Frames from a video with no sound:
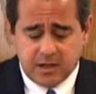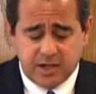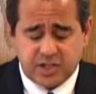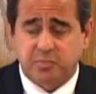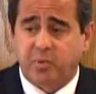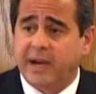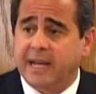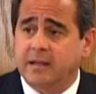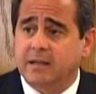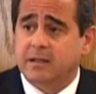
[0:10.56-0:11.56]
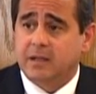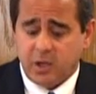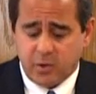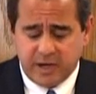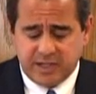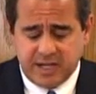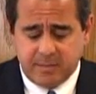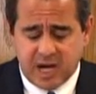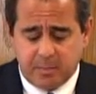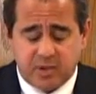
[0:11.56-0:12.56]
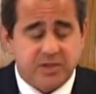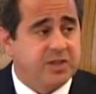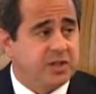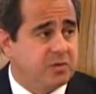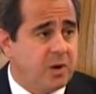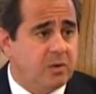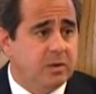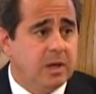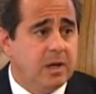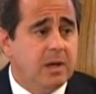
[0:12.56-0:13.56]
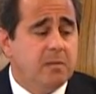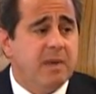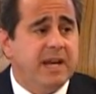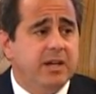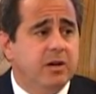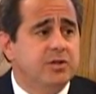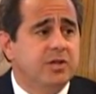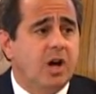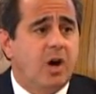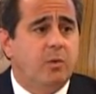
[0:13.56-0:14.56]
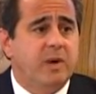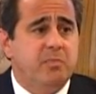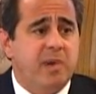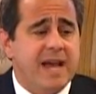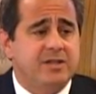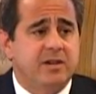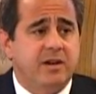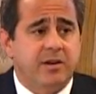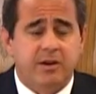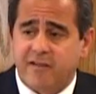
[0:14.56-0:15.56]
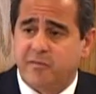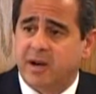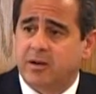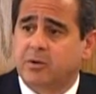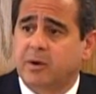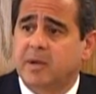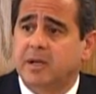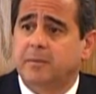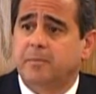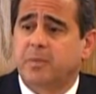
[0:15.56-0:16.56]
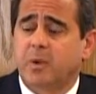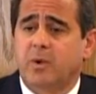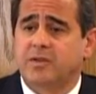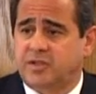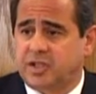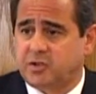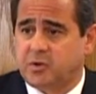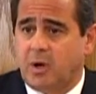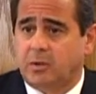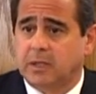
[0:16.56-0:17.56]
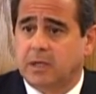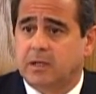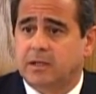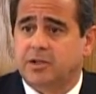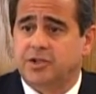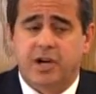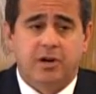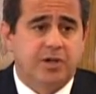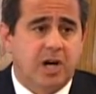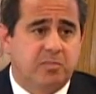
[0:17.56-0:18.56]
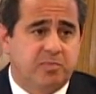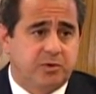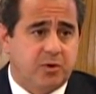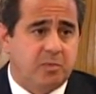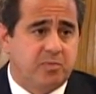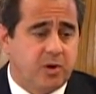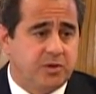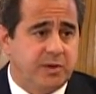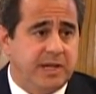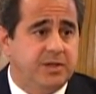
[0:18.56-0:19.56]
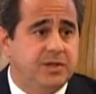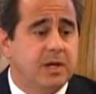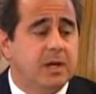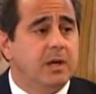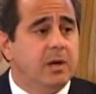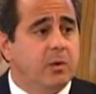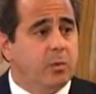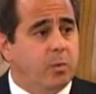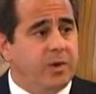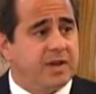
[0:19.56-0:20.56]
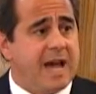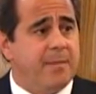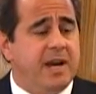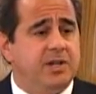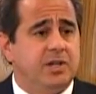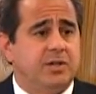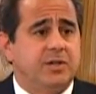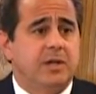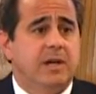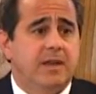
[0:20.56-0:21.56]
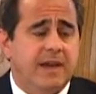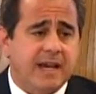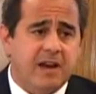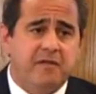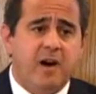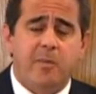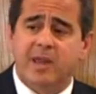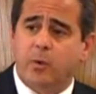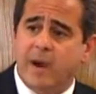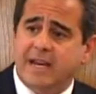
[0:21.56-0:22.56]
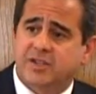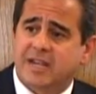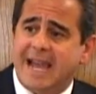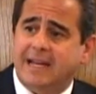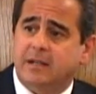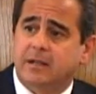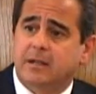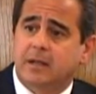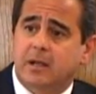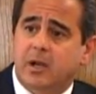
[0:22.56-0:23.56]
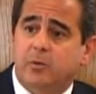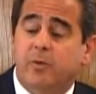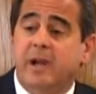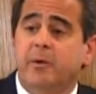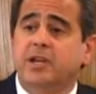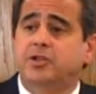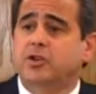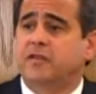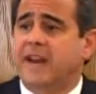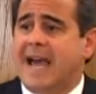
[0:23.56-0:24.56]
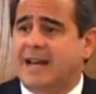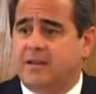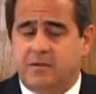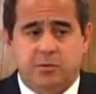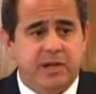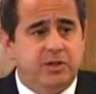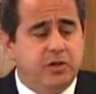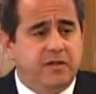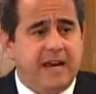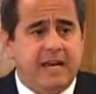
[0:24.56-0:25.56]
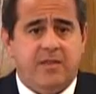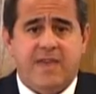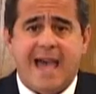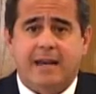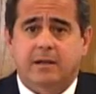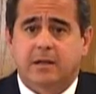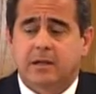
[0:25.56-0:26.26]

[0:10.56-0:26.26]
This spring, we teamed up with Cicero. Many years ago, we passed an intergovernmental agreement with Cicero to share drug proceeds with combinations. That kind of fell by the wayside. We rejuvenated that.